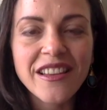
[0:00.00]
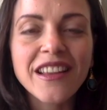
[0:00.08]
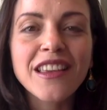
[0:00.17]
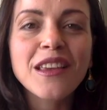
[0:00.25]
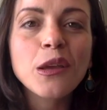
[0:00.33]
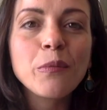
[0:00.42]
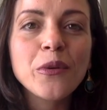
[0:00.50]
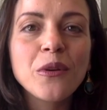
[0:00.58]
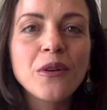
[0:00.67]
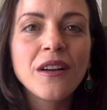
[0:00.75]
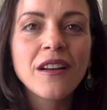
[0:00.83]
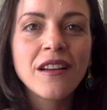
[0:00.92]
that keep
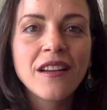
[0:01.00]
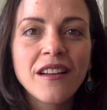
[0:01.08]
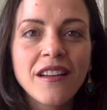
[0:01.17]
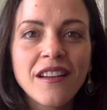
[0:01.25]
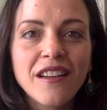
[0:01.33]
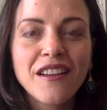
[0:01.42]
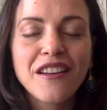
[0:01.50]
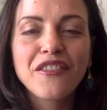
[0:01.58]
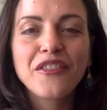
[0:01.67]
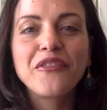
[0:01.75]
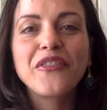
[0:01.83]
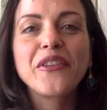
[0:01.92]
you
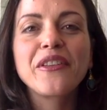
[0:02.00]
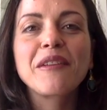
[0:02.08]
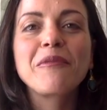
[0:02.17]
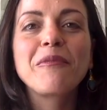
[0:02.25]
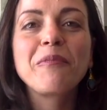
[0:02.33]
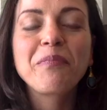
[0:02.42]
from feeling